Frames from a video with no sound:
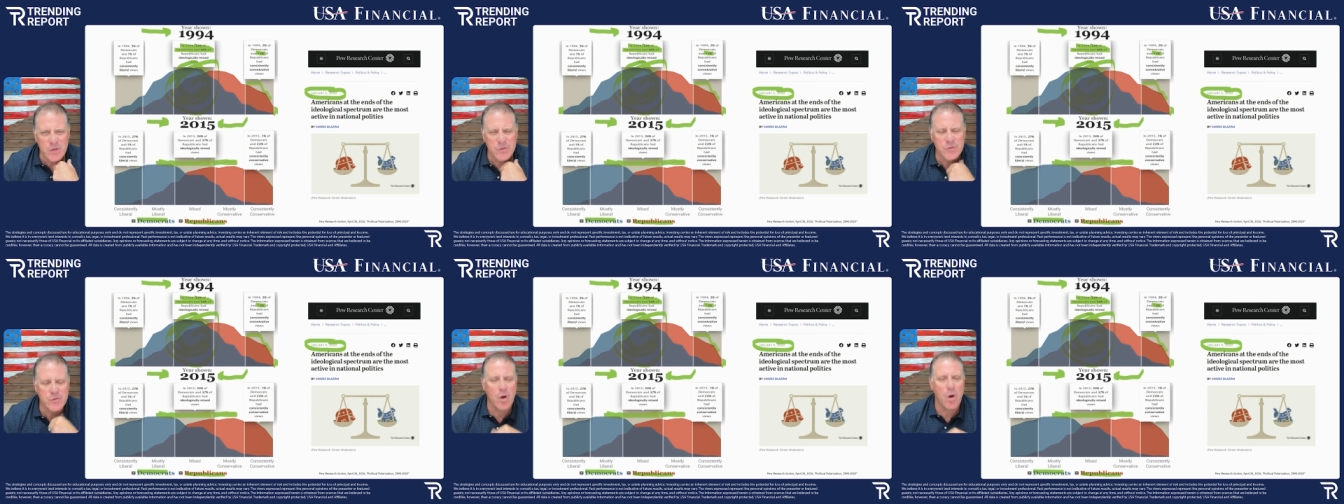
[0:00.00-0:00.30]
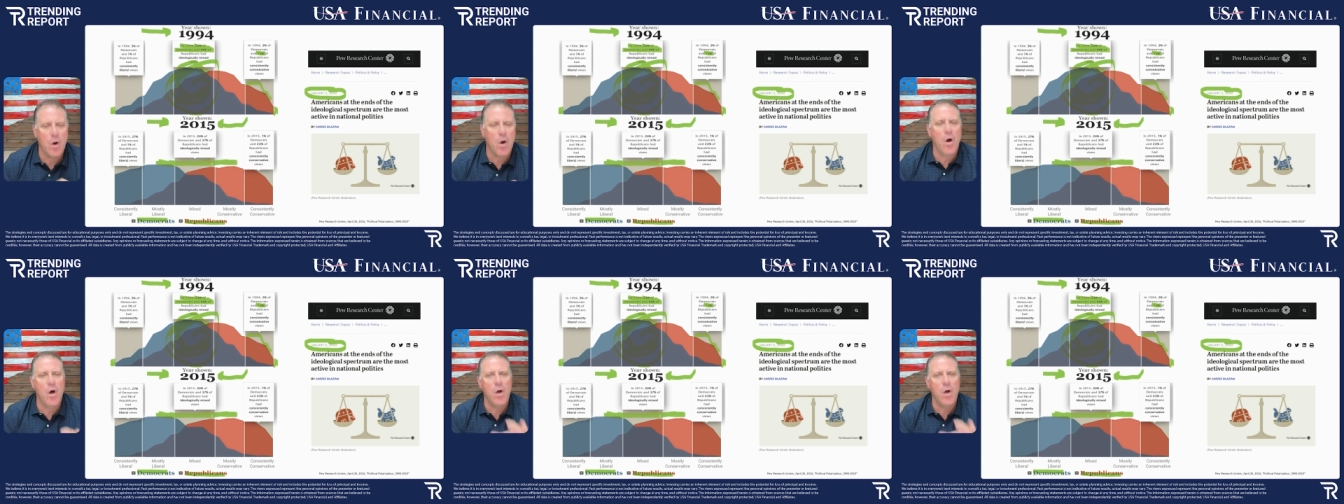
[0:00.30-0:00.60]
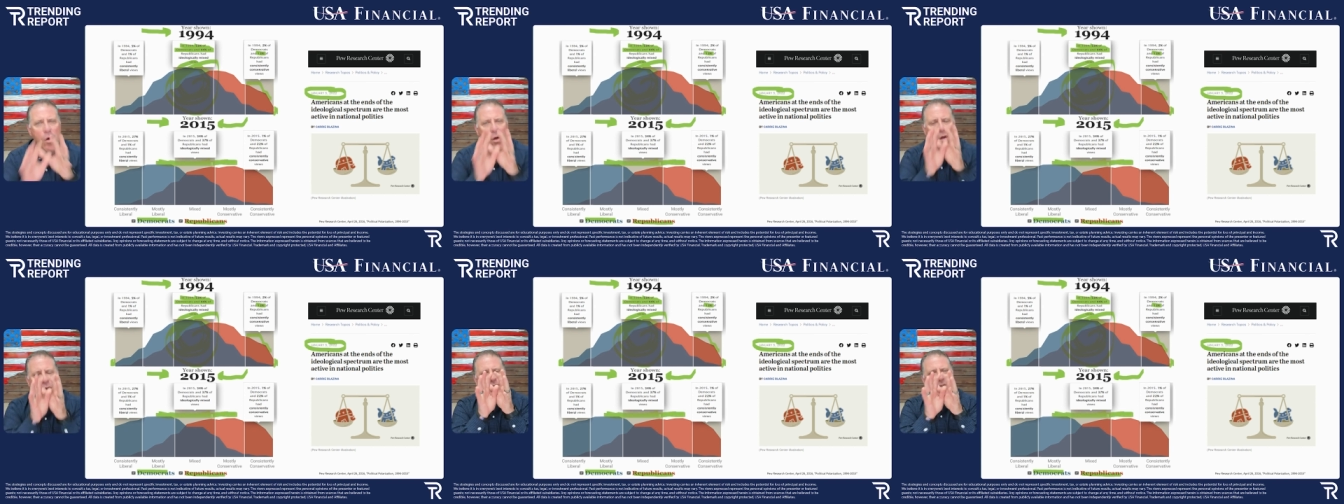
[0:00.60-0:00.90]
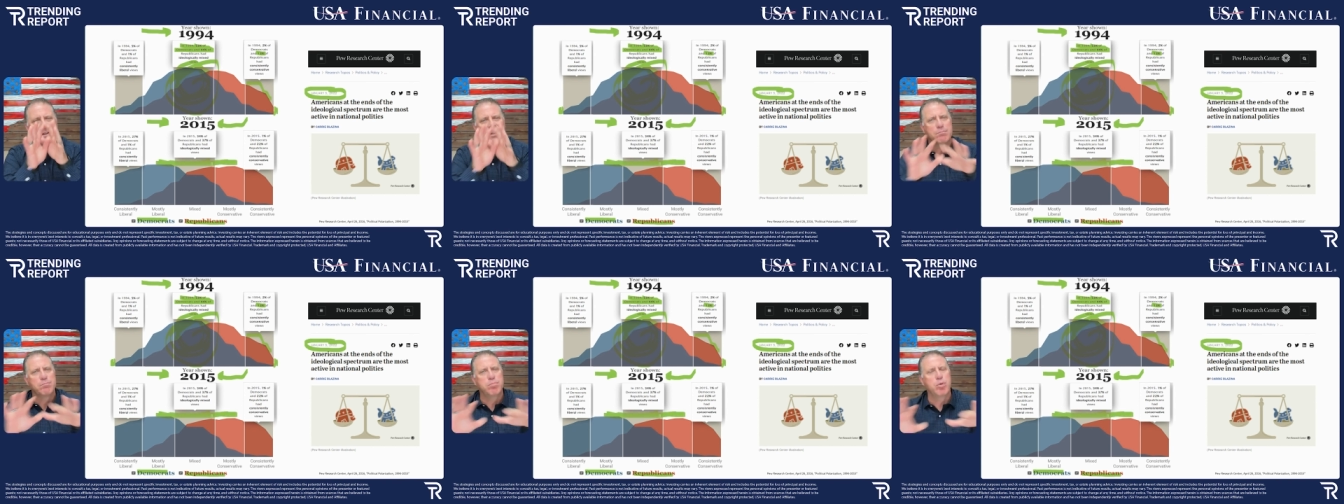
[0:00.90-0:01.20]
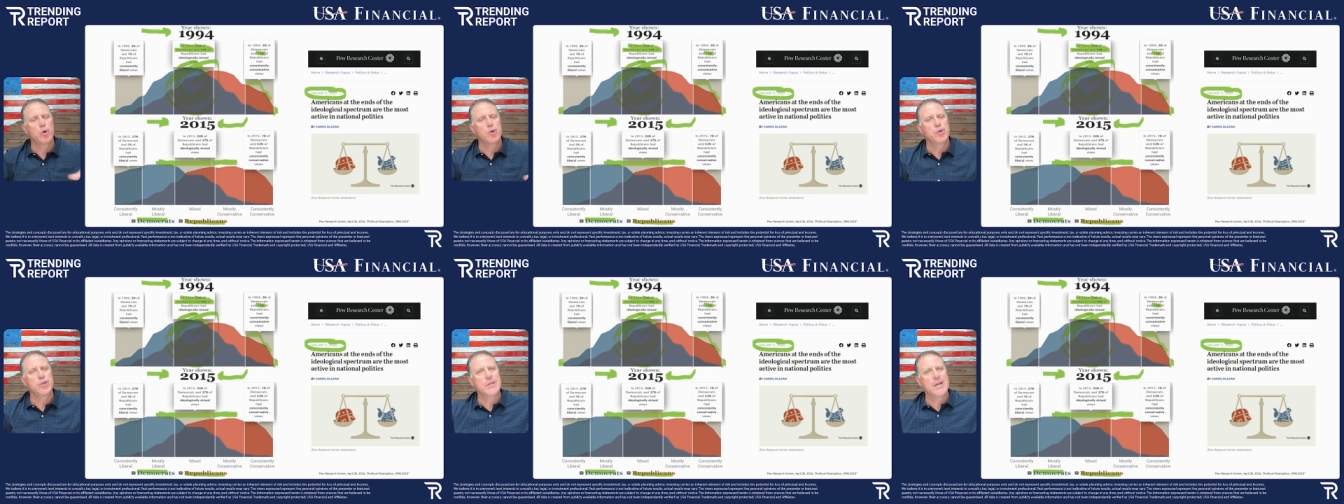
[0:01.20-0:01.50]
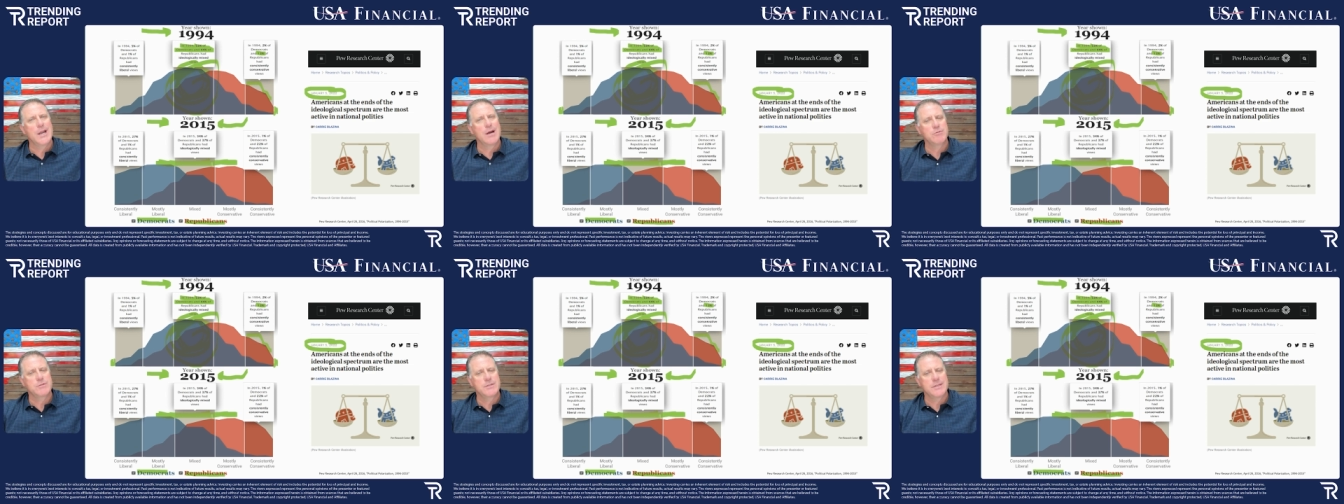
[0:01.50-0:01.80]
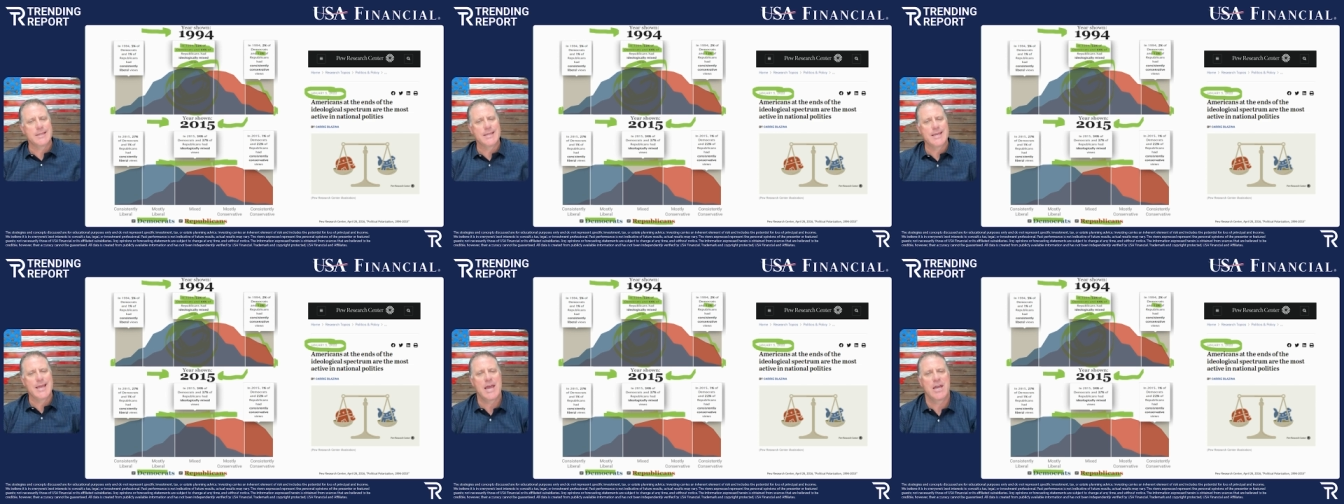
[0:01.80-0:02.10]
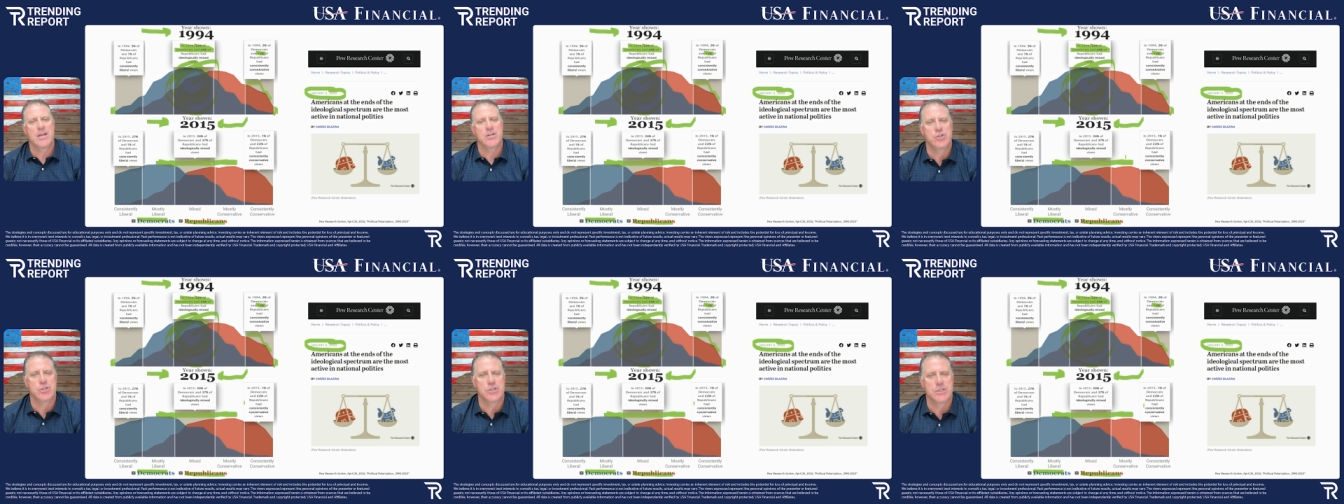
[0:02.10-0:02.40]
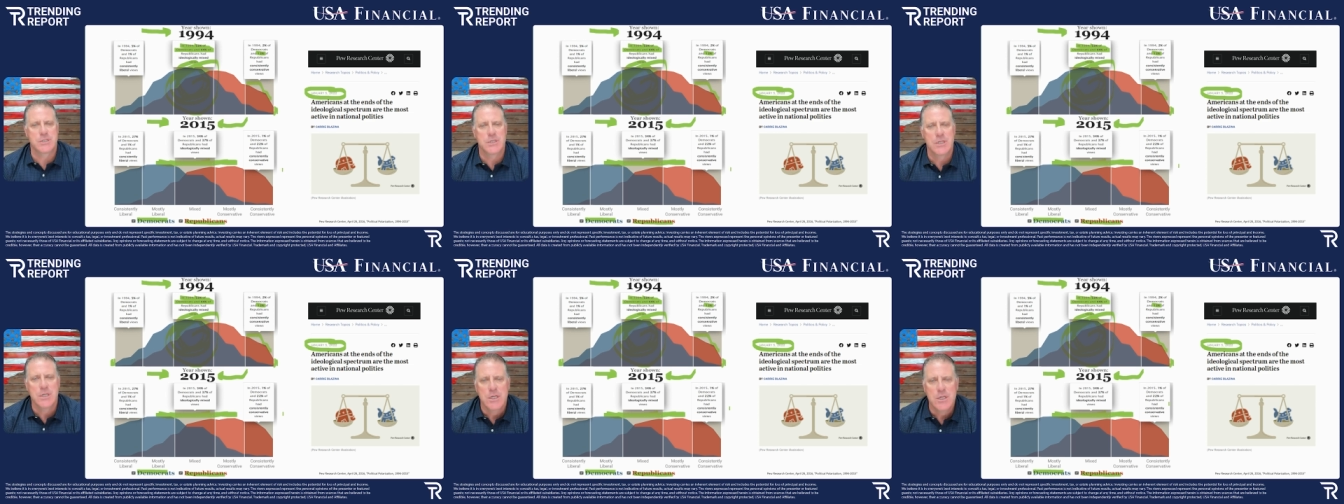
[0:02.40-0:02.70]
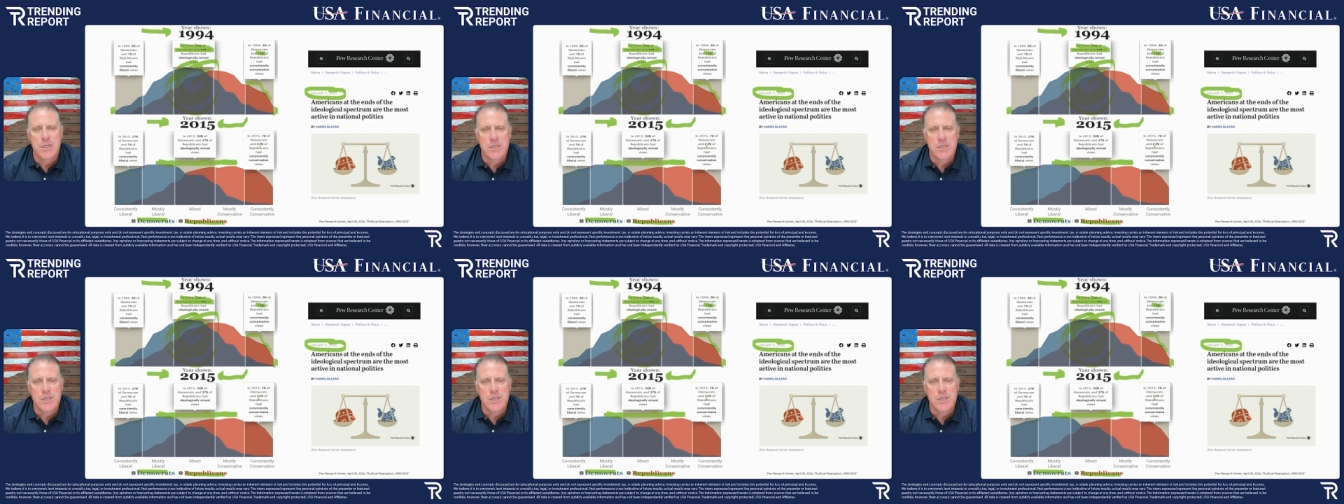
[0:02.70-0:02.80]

It's all of it's pushing out to the edges.